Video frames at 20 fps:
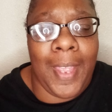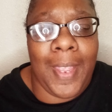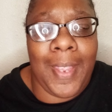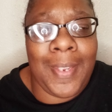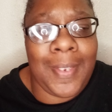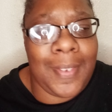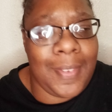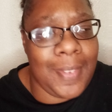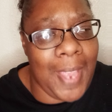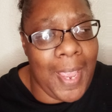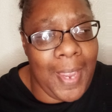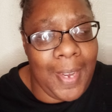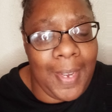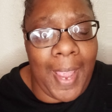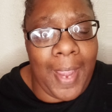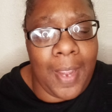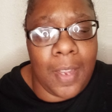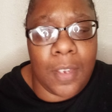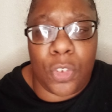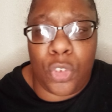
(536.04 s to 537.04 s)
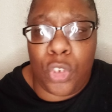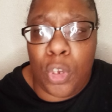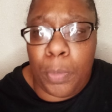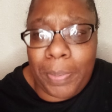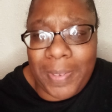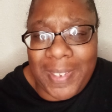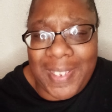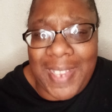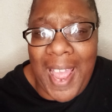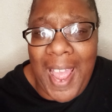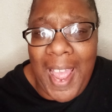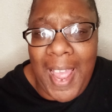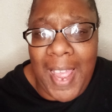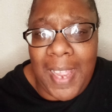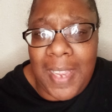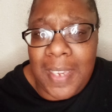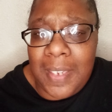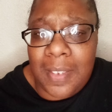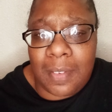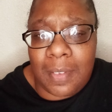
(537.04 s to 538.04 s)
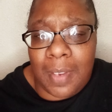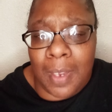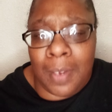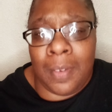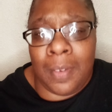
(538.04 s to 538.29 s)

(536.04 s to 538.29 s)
Is that like a supersized